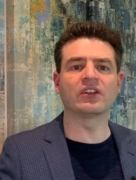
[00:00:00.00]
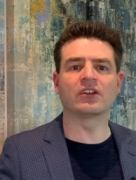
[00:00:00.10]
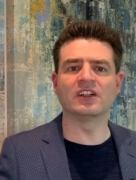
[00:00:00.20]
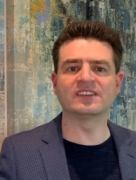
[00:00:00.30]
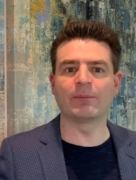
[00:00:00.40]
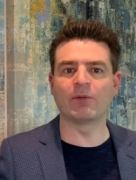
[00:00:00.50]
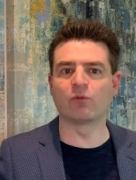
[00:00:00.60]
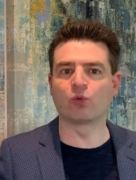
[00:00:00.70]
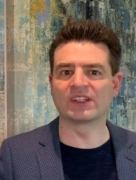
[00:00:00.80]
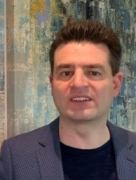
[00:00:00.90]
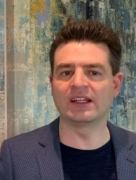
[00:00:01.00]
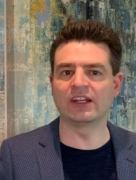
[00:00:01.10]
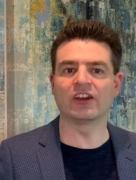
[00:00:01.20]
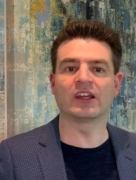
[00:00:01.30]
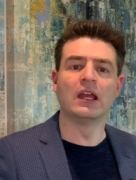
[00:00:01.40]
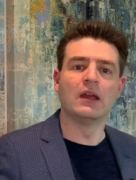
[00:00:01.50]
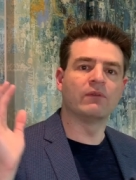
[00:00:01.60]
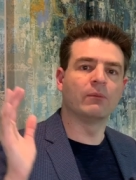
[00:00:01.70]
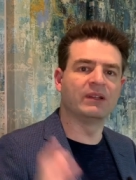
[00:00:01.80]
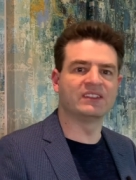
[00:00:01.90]
the concept of risk layering
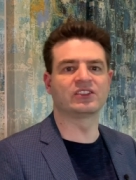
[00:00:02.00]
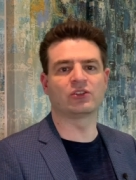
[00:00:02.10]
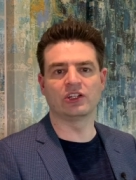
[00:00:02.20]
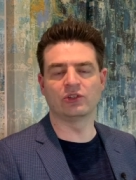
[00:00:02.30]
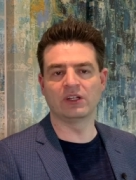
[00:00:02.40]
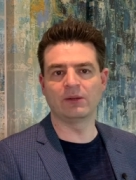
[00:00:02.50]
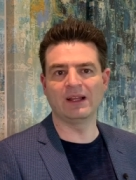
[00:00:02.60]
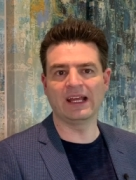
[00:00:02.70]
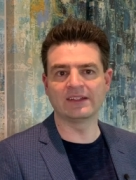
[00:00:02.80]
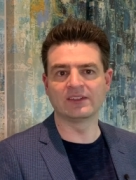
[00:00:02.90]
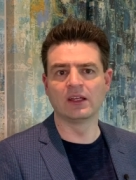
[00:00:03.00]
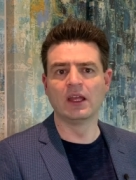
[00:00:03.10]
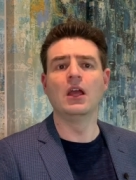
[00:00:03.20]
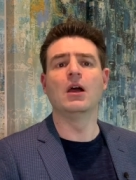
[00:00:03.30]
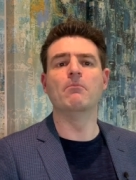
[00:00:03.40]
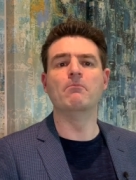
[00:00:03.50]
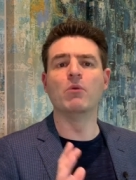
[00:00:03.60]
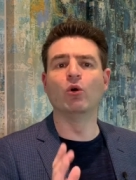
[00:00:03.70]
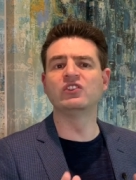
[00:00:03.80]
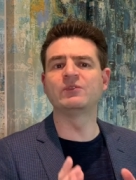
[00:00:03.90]
from business continuity plans.
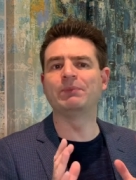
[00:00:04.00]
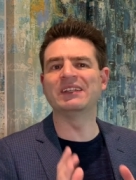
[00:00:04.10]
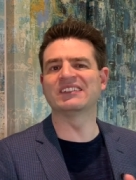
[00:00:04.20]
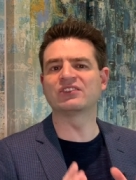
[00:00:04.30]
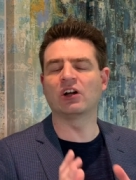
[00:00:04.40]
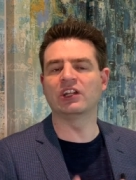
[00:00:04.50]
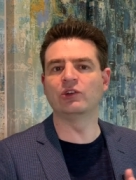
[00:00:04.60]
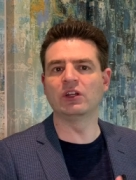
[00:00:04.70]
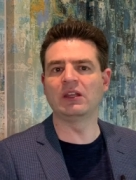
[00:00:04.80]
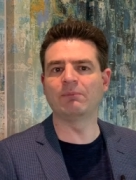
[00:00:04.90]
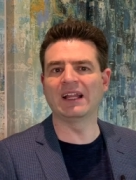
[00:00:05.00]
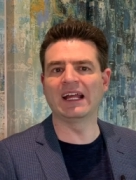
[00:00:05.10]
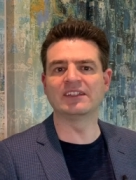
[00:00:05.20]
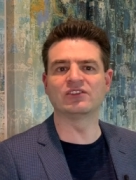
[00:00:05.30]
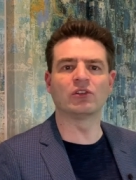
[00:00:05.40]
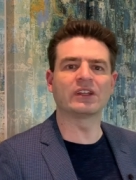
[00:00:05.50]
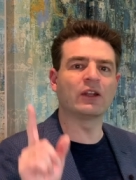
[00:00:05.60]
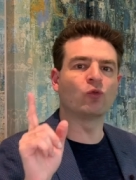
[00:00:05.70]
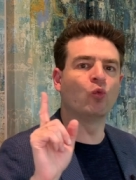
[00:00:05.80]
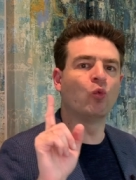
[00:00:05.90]
Most business continuity plans look
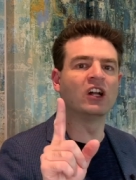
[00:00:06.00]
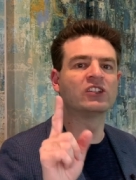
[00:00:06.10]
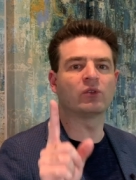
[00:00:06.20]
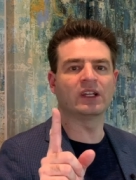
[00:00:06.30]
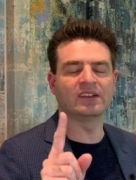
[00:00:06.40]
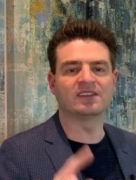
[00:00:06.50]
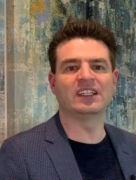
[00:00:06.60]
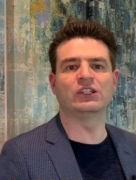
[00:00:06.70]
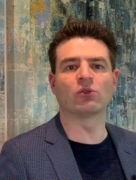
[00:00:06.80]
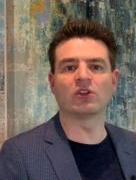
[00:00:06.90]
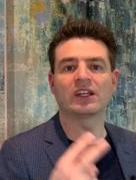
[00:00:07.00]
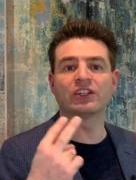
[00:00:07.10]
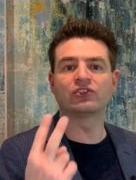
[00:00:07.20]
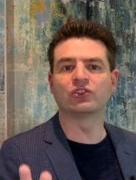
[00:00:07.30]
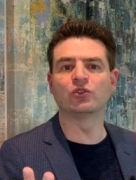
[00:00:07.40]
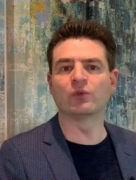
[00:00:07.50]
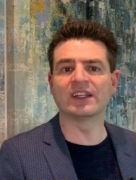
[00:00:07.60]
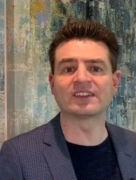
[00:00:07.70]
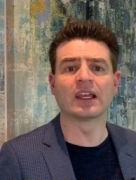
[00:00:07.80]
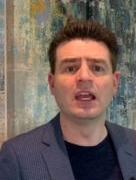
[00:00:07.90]
at one risk. They don't look at two
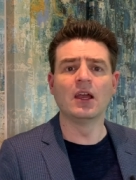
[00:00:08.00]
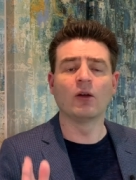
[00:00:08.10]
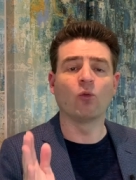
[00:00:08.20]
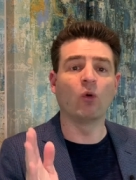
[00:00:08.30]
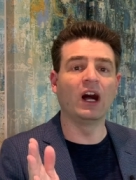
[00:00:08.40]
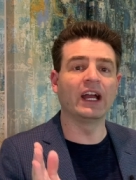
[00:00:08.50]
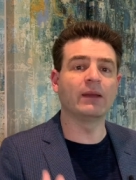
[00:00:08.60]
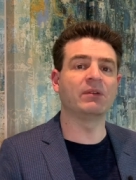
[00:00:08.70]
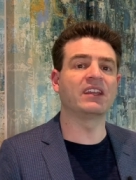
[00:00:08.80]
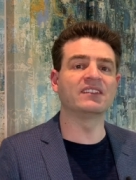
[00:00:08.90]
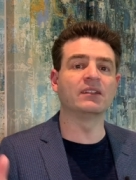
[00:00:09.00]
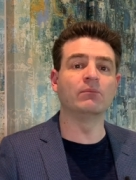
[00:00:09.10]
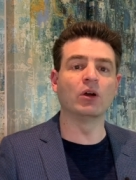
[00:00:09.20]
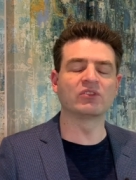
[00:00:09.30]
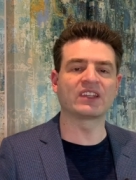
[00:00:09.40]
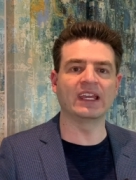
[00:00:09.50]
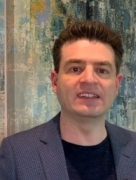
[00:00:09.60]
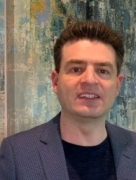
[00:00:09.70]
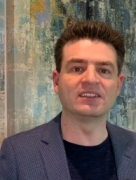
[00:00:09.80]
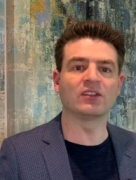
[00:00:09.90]
risks. Why? Because in most
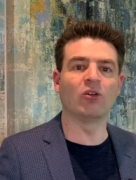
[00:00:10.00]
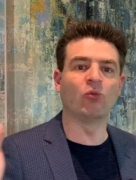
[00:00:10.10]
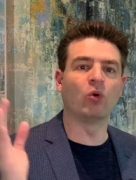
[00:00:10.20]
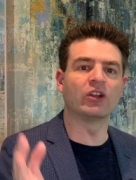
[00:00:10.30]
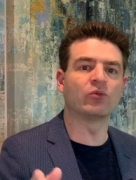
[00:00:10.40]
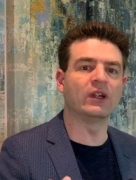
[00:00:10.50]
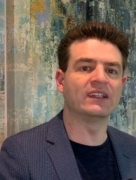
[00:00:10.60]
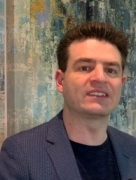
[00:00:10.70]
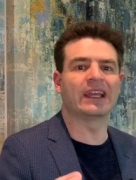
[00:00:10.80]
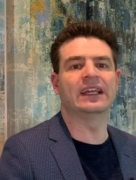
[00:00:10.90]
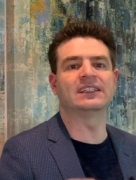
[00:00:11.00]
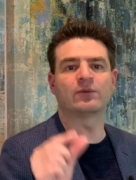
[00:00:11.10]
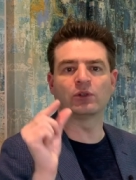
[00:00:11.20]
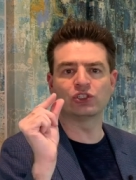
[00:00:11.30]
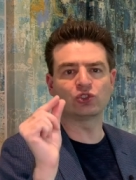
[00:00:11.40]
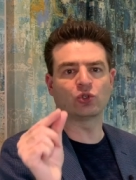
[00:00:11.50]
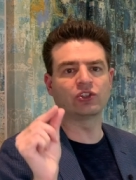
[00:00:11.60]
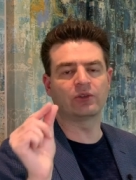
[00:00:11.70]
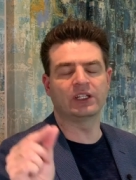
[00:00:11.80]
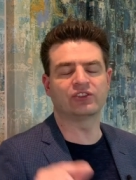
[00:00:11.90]
cases, one risk hits for a short
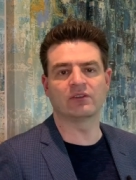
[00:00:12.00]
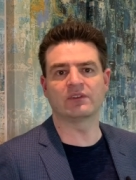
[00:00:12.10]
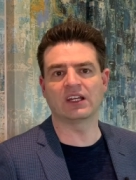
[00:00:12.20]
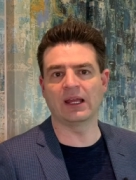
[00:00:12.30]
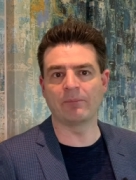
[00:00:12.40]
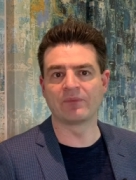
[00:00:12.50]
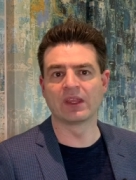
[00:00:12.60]
duration of time.